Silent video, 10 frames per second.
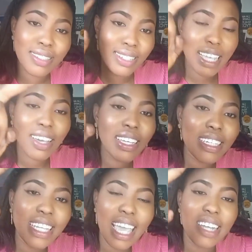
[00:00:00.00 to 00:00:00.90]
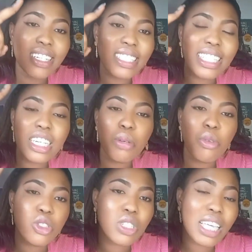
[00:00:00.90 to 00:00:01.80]
Secondly, another
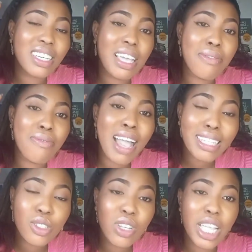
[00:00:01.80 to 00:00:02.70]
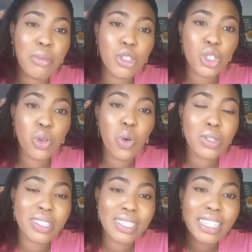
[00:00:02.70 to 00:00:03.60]
factor that you must
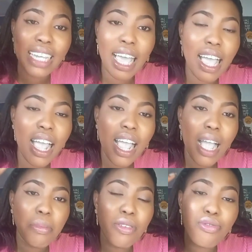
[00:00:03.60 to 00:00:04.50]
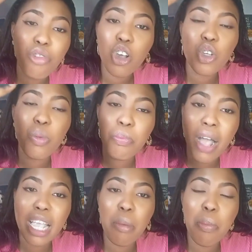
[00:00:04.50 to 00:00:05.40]
consider before you
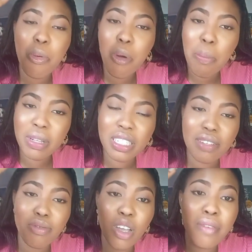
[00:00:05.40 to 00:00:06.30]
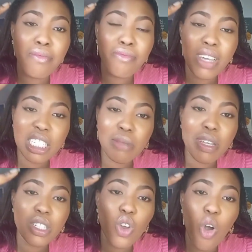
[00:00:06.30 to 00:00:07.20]
buy a property for
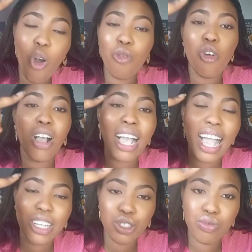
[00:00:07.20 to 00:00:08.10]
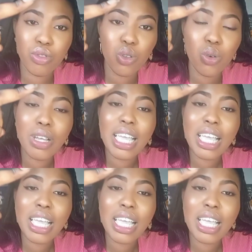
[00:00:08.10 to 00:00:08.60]
investment or for cash flow